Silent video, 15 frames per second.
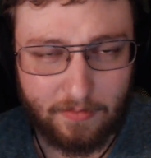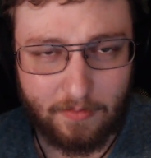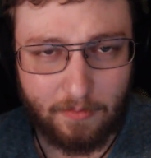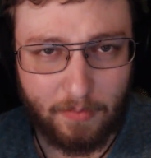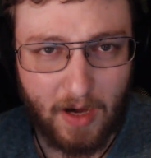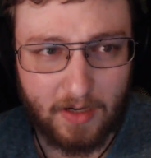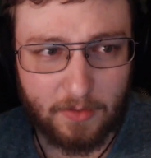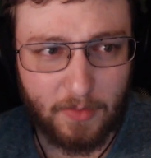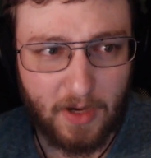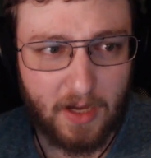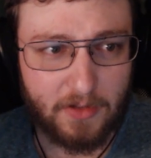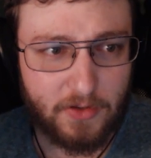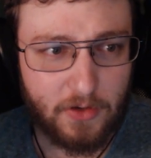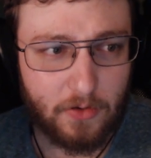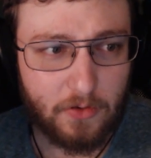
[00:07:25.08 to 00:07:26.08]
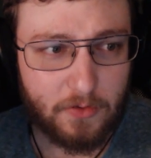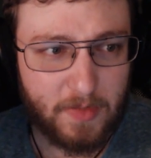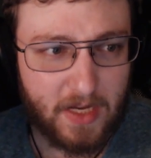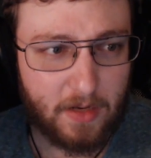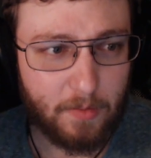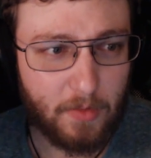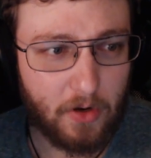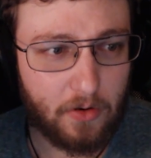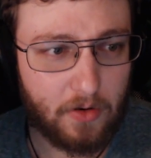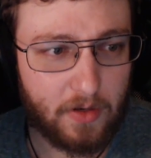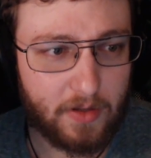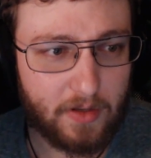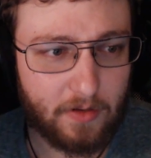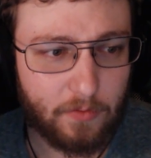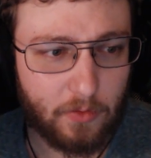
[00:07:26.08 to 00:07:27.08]
box mods use mean mode,
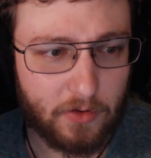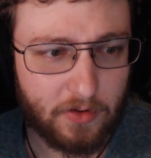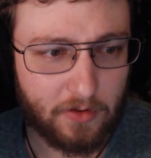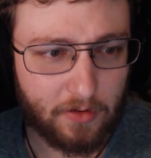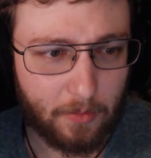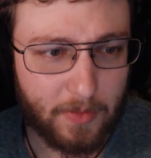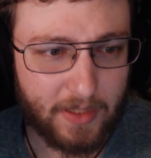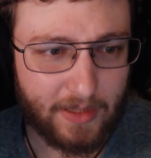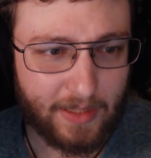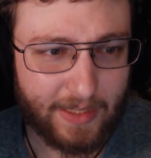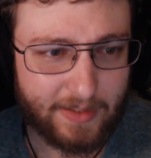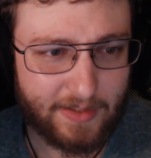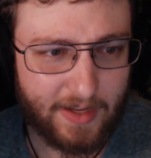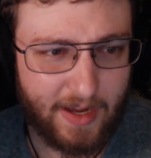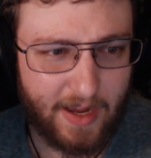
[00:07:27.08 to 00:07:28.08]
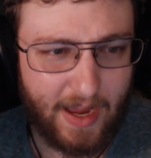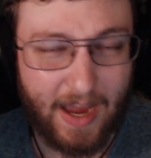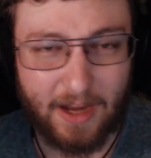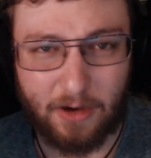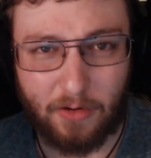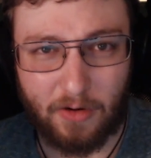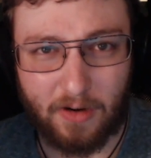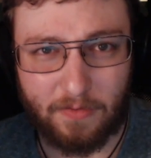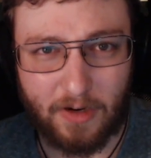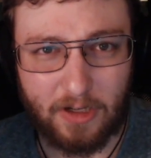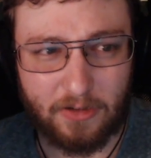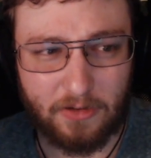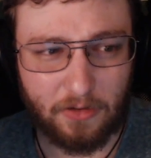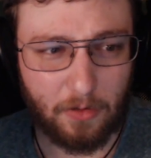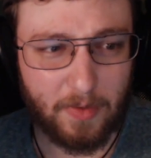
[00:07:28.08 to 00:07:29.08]
and therefore it's a little bit less accurate. It
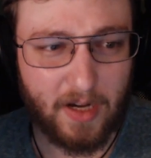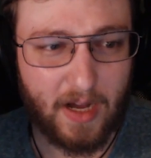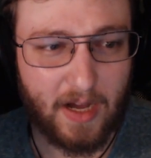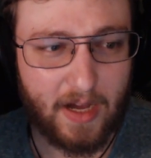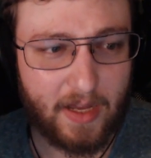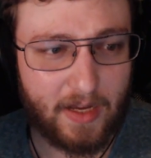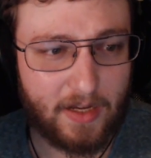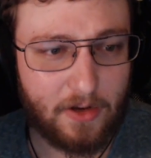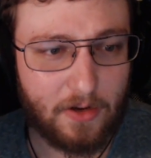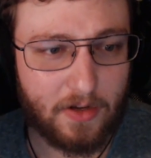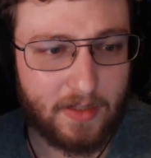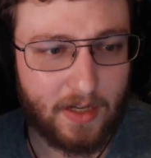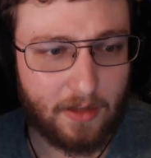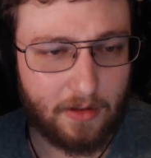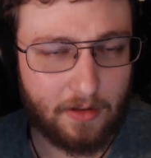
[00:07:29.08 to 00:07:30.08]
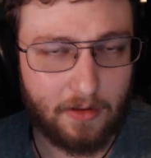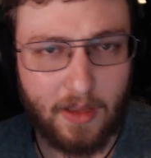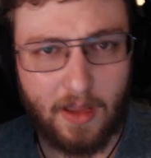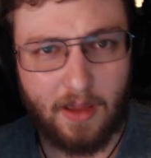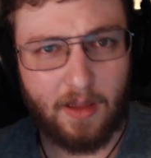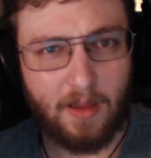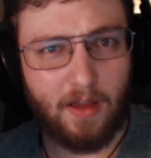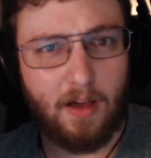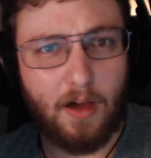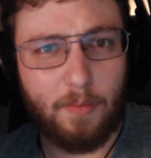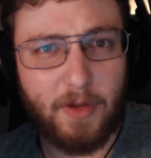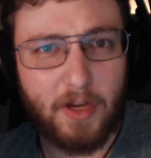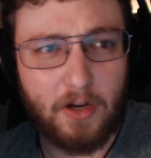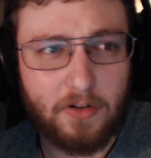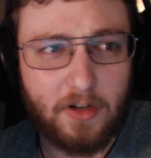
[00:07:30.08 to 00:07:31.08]
fires a little bit high, and you could tell a
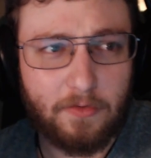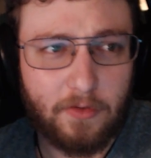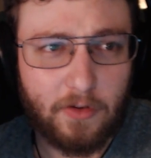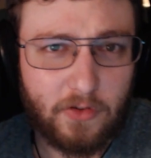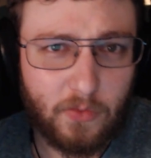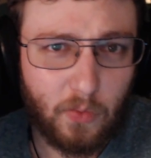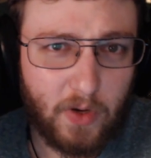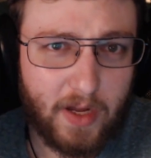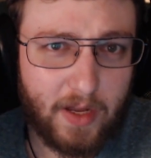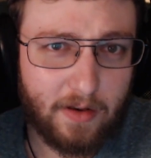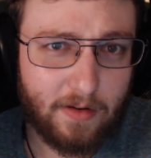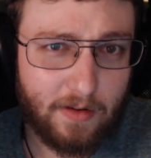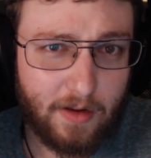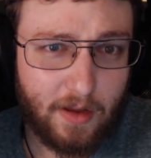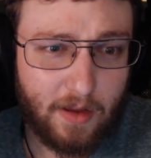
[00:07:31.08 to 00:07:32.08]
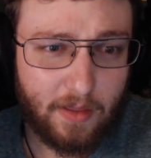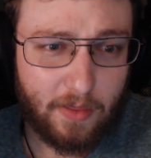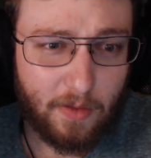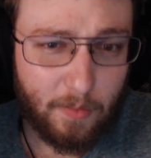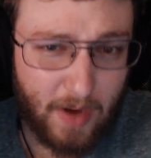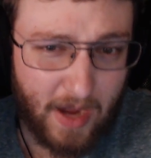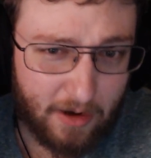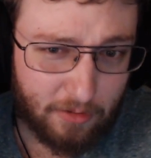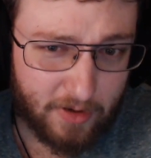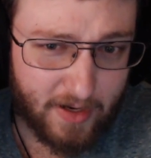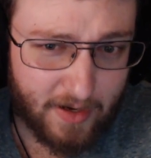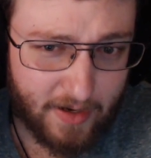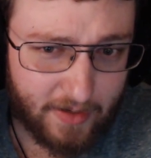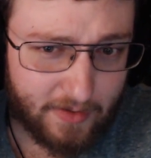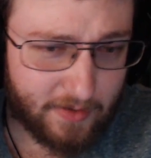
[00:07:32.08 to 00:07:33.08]
bigger difference when the battery
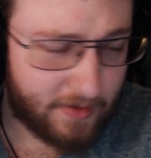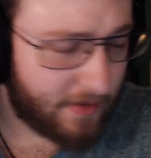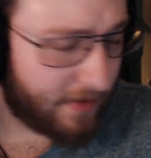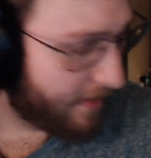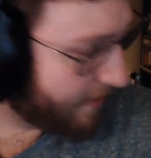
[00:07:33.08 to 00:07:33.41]
dies.